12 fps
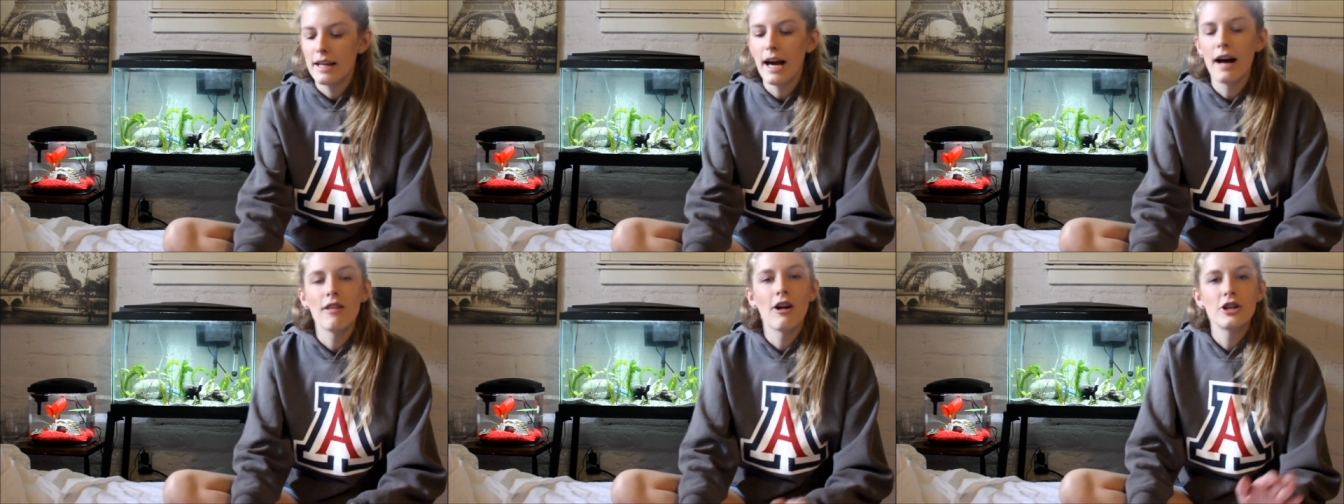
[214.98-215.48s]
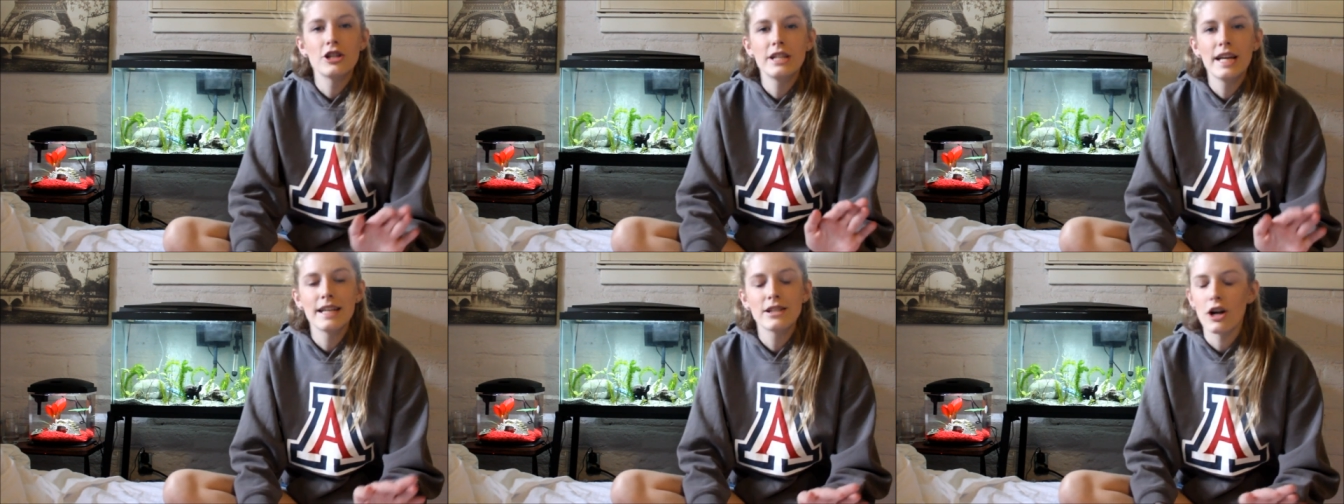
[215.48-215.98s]
yeah, larger
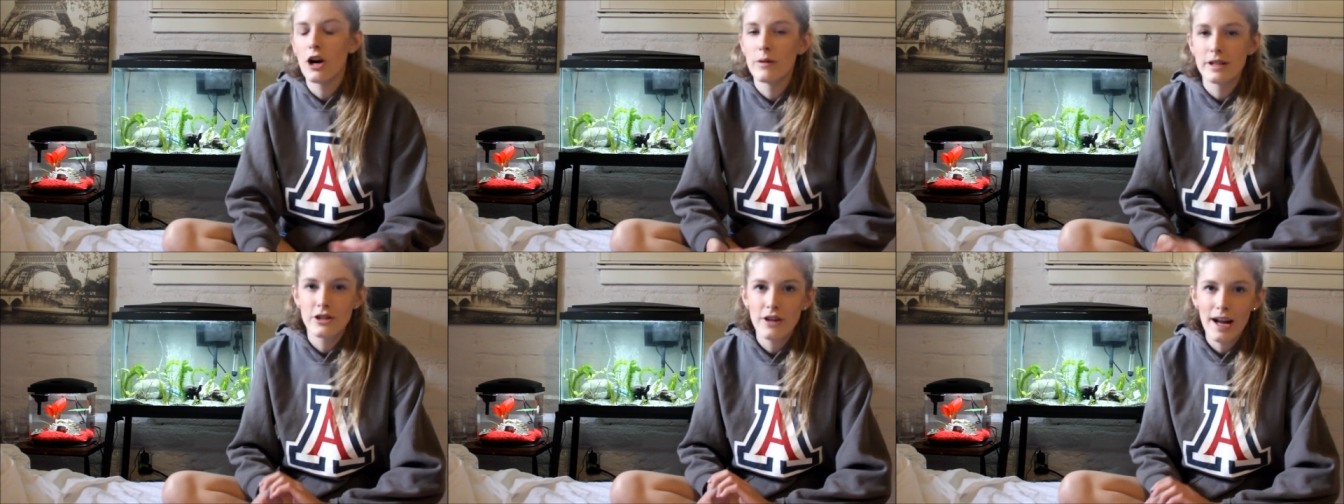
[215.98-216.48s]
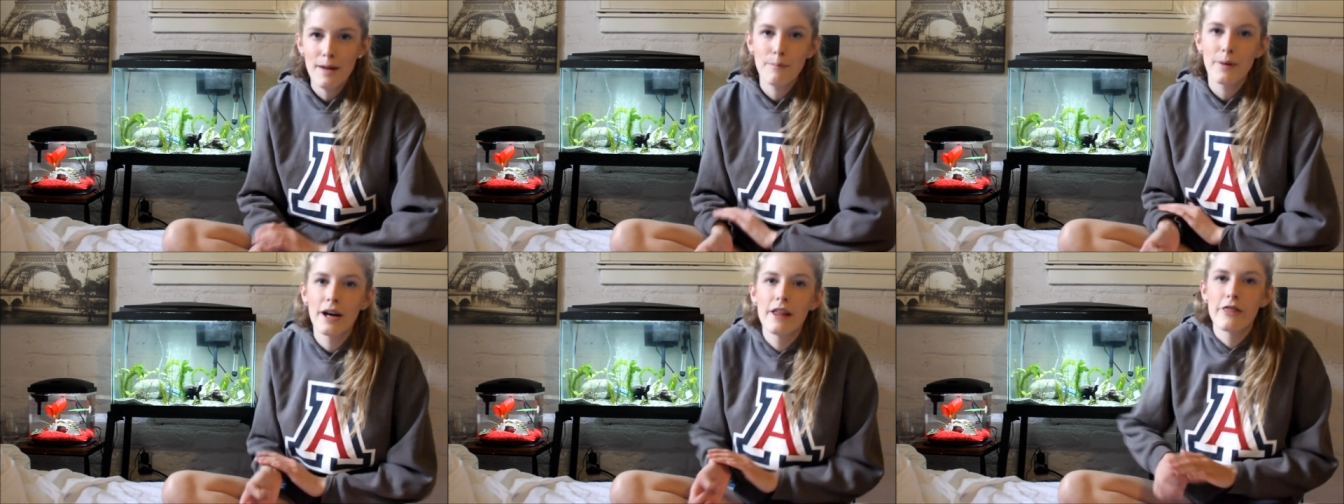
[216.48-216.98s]
tanks are always great,
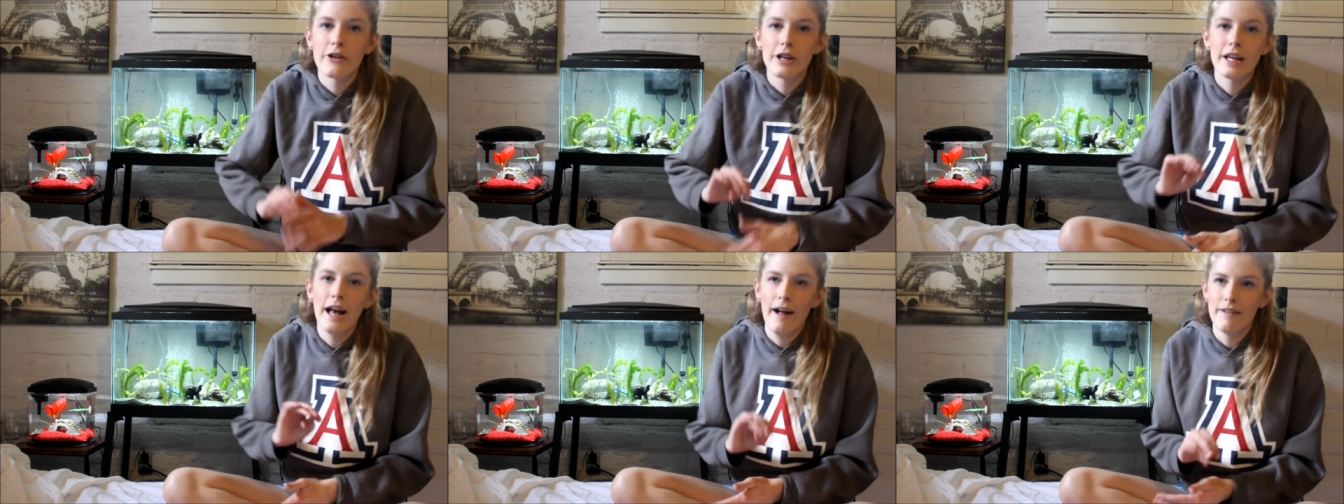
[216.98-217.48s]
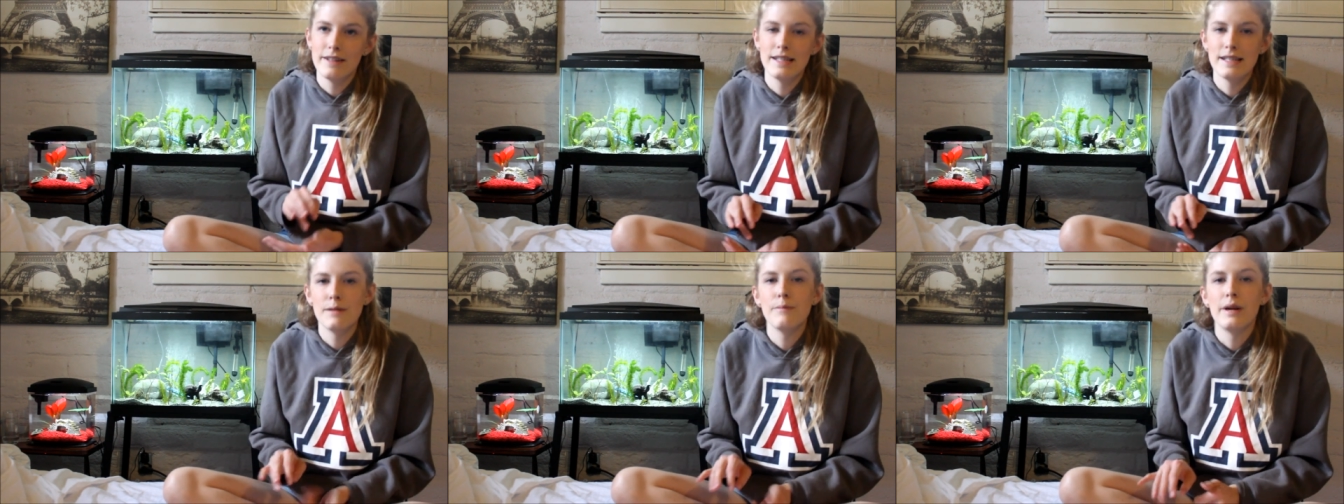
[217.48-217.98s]
but 30 gallons
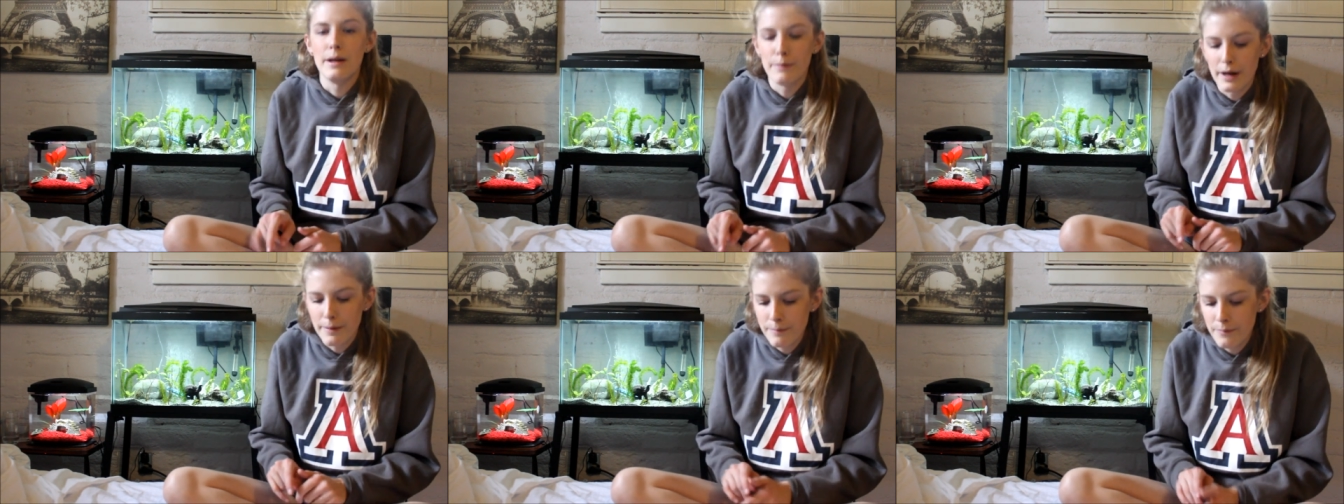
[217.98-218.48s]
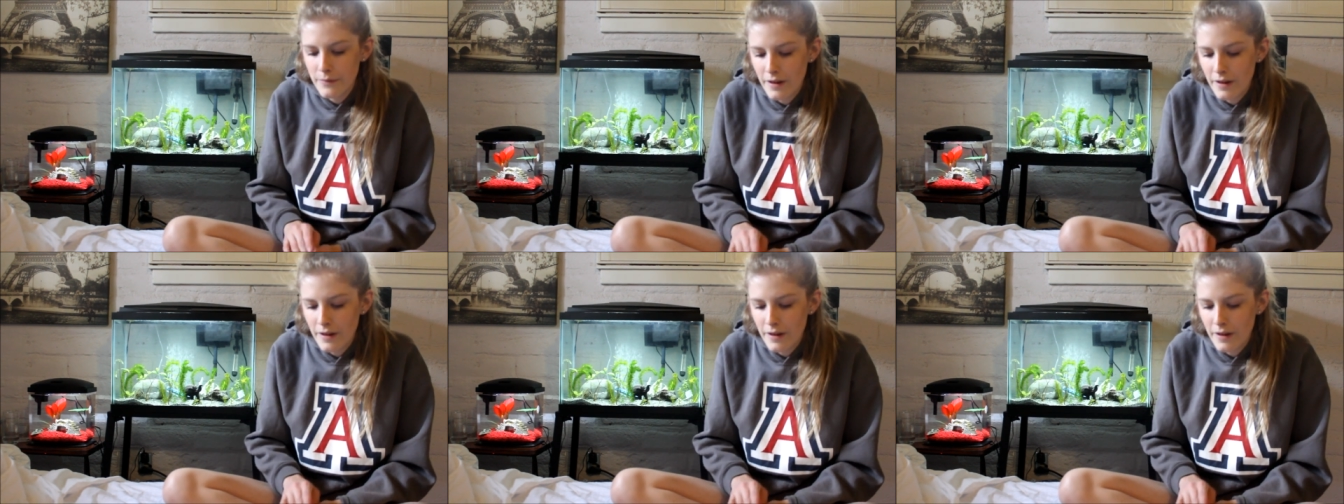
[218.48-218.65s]
is the minimum.